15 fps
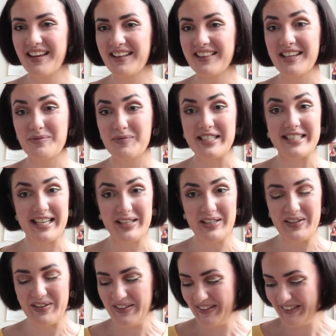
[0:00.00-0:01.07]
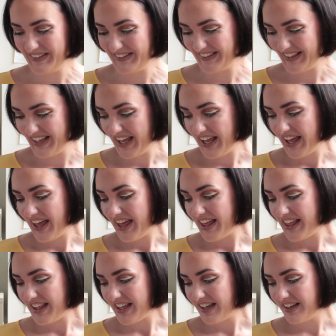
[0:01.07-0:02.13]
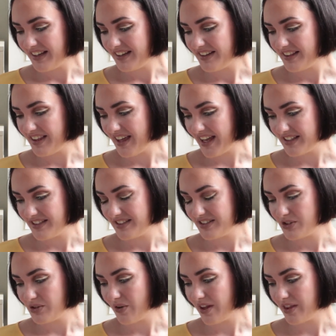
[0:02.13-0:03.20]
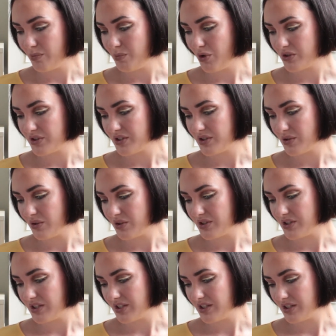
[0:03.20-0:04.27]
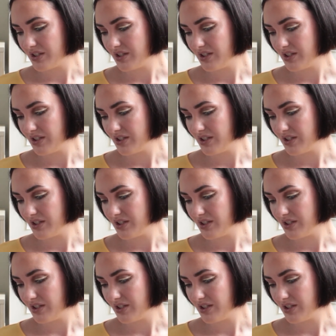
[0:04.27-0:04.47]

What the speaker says: let me tell you that 2 other boxes costed